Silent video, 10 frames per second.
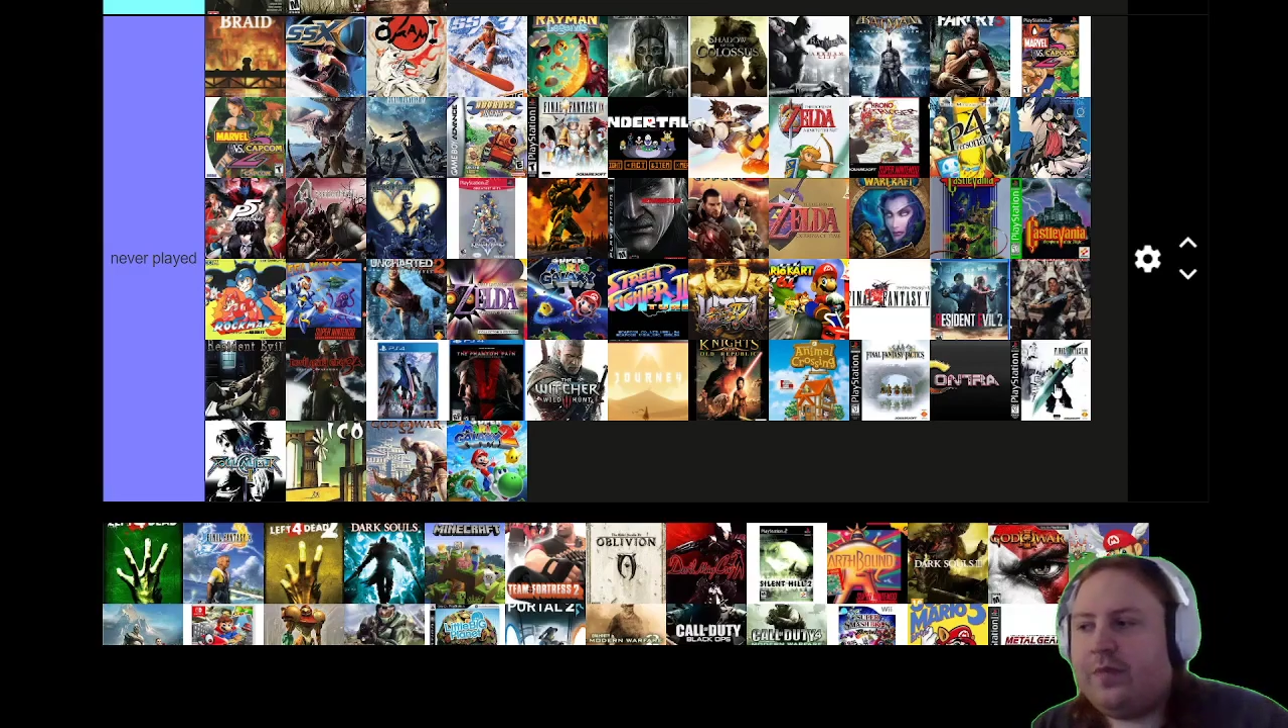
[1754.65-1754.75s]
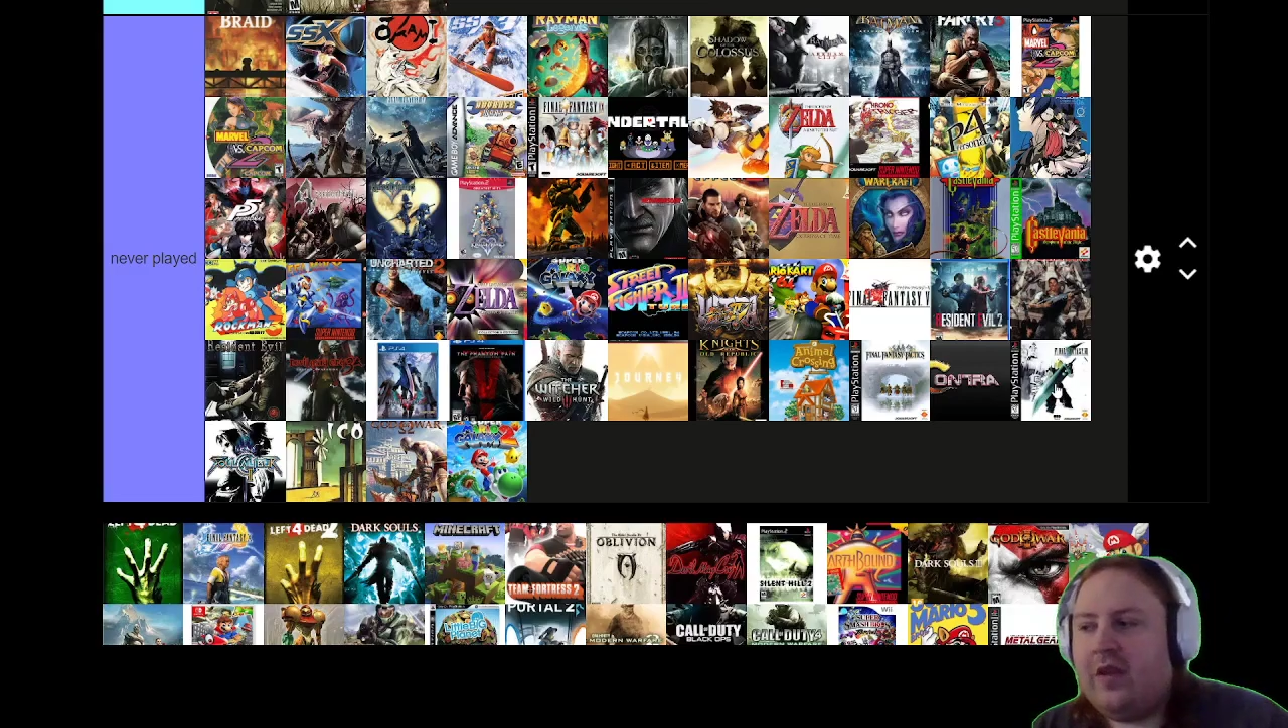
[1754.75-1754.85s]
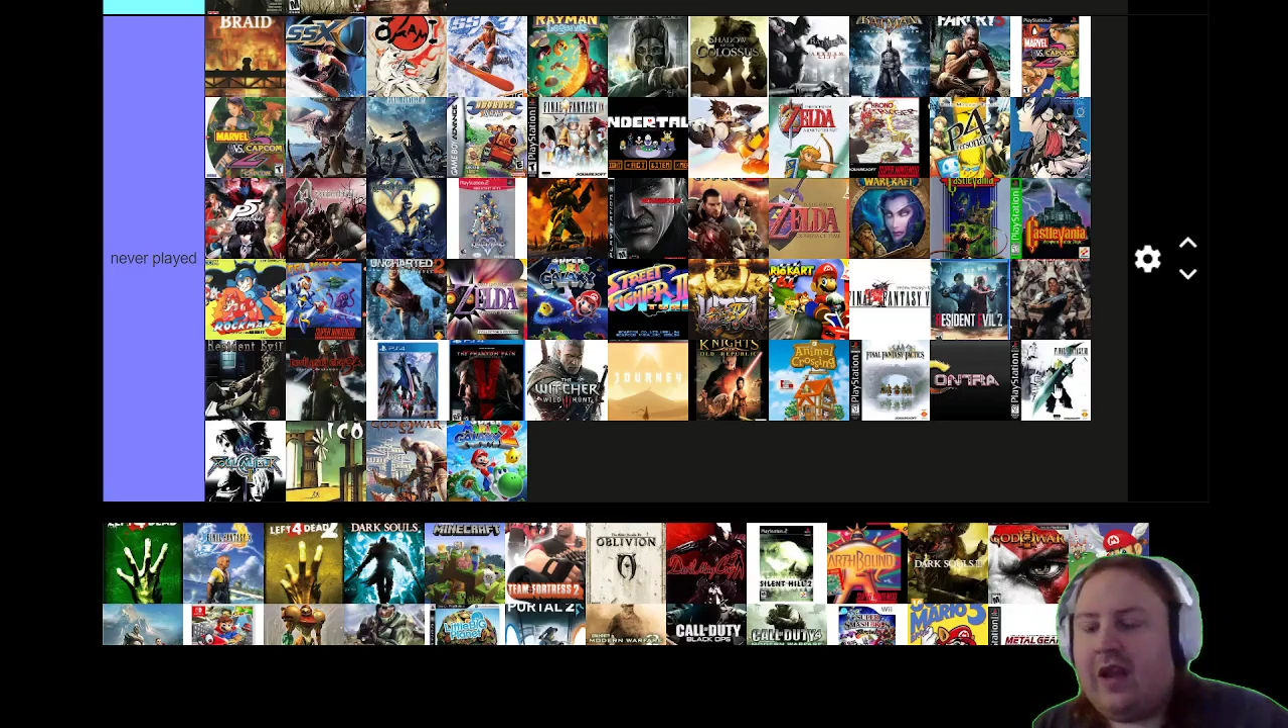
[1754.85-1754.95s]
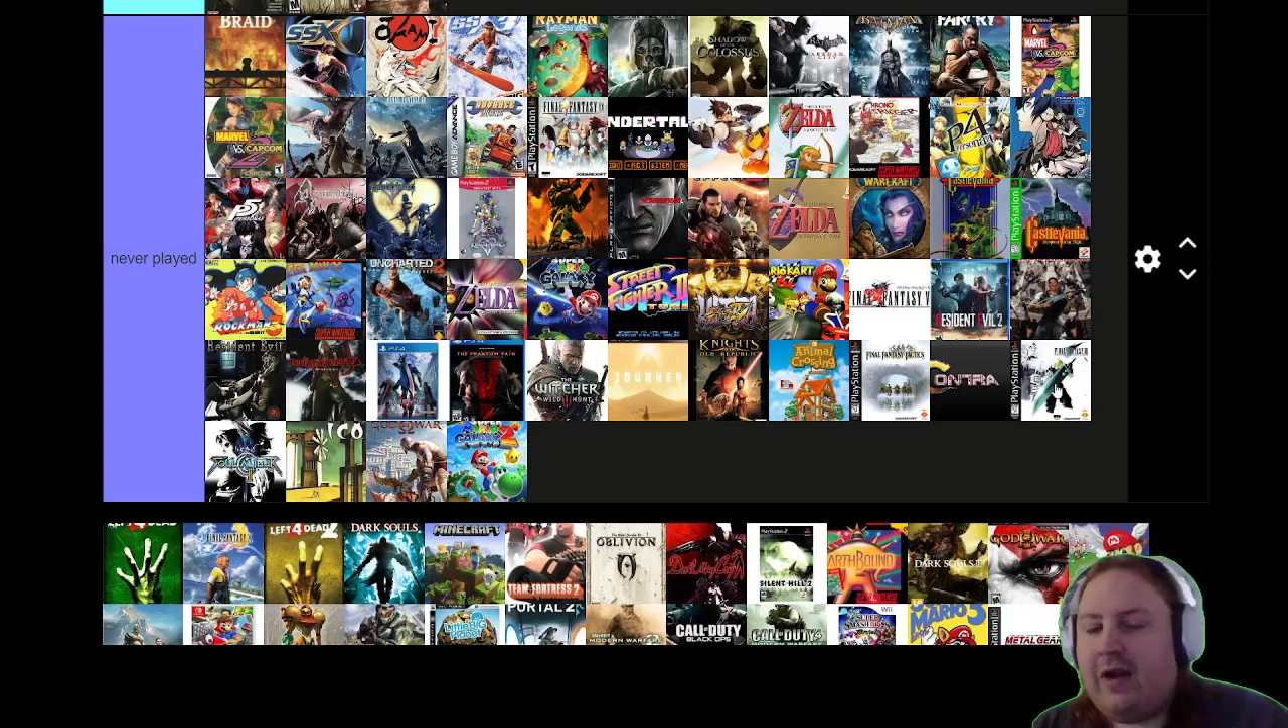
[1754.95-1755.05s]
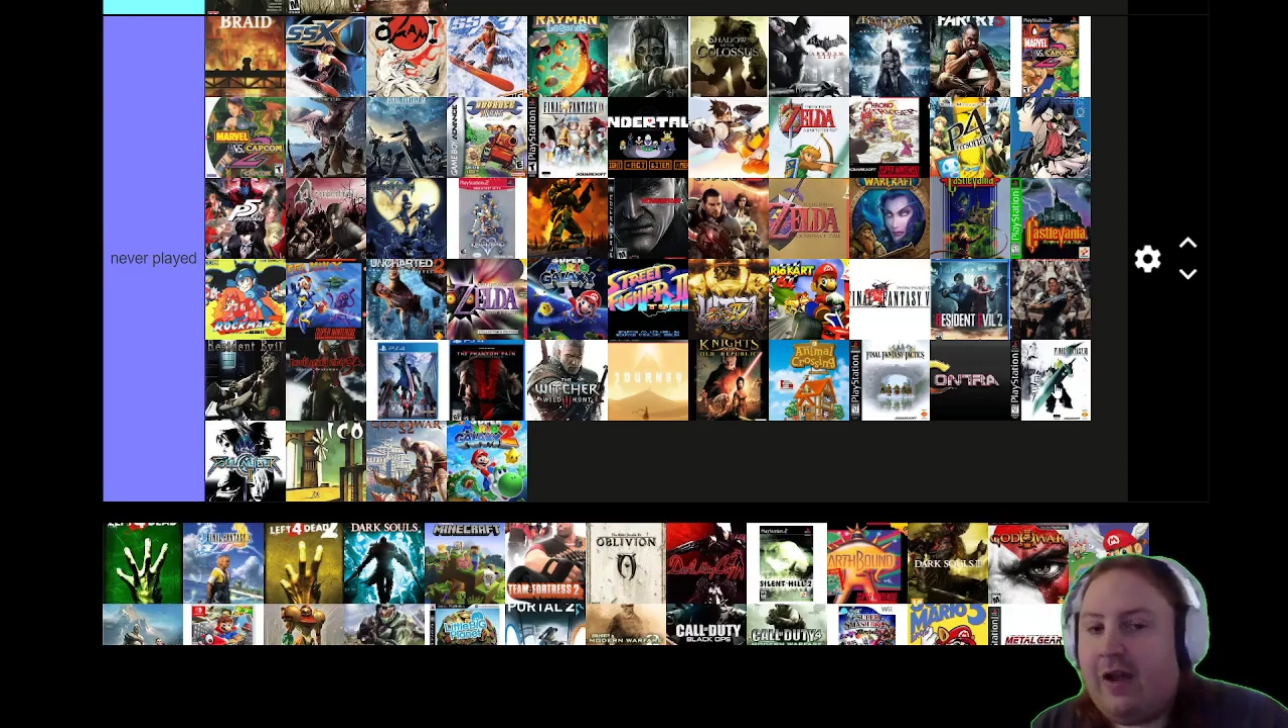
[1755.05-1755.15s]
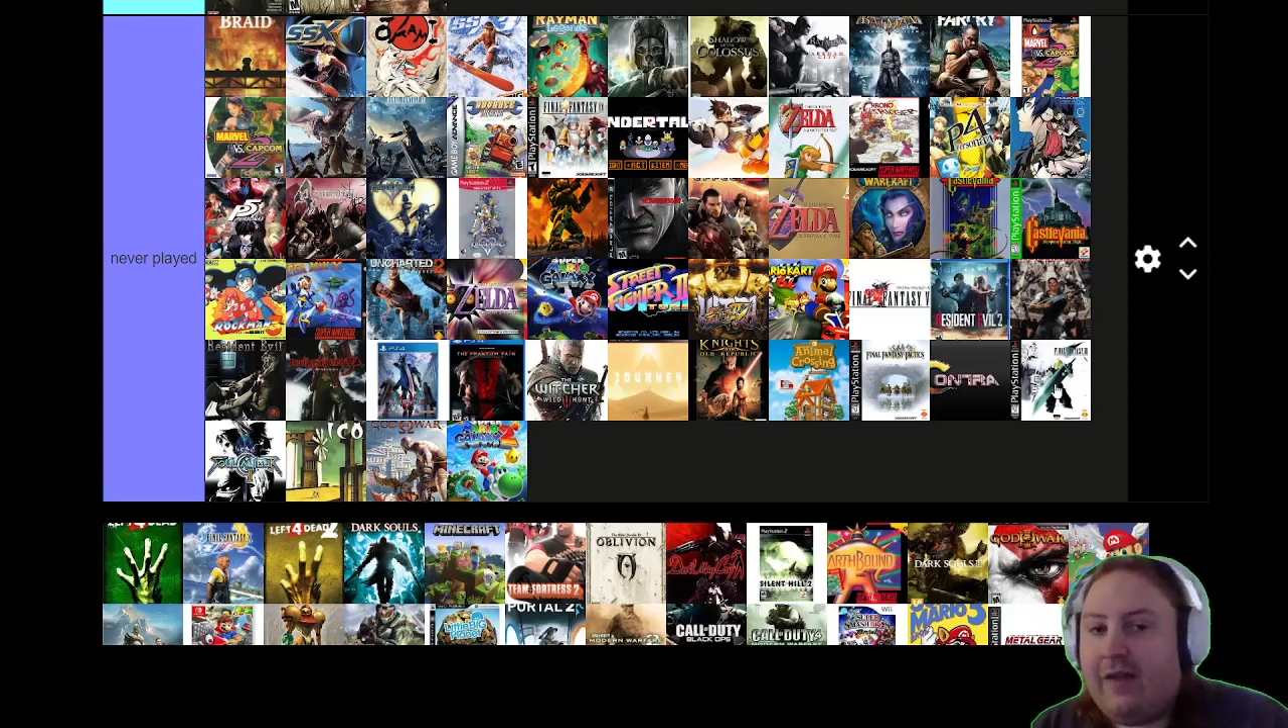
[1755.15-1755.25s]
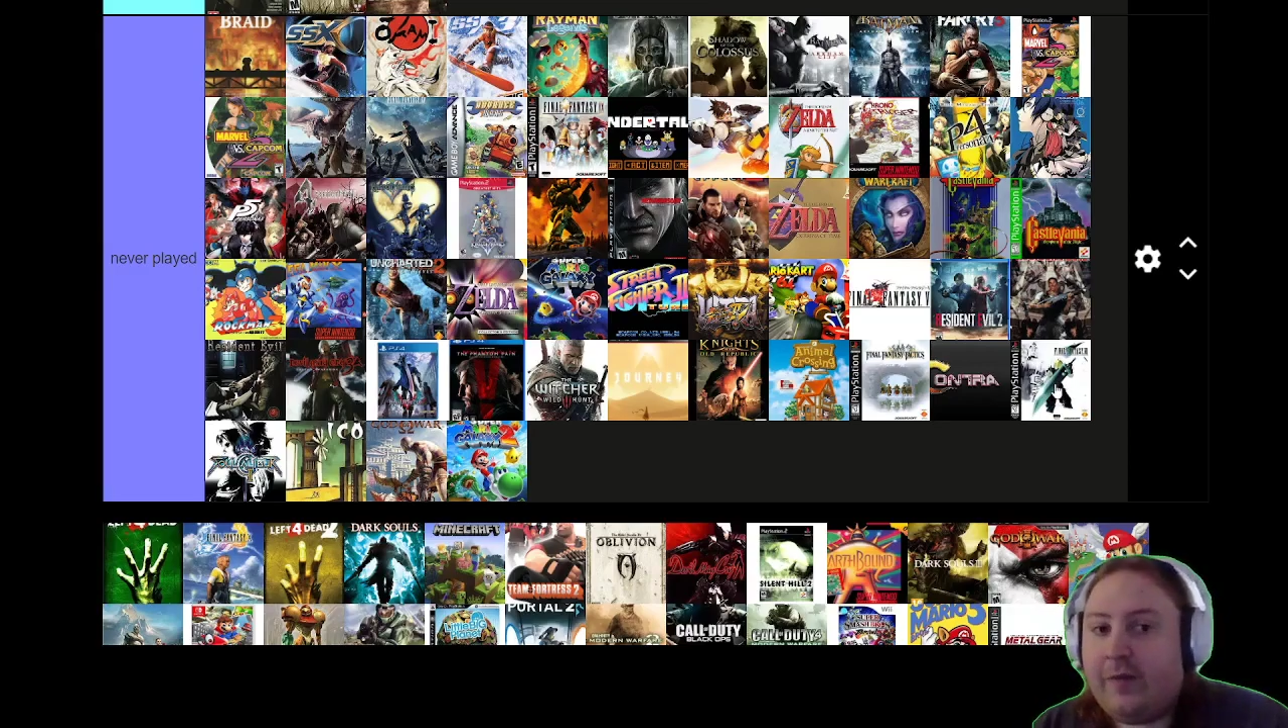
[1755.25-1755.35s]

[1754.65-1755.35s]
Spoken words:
I don't have a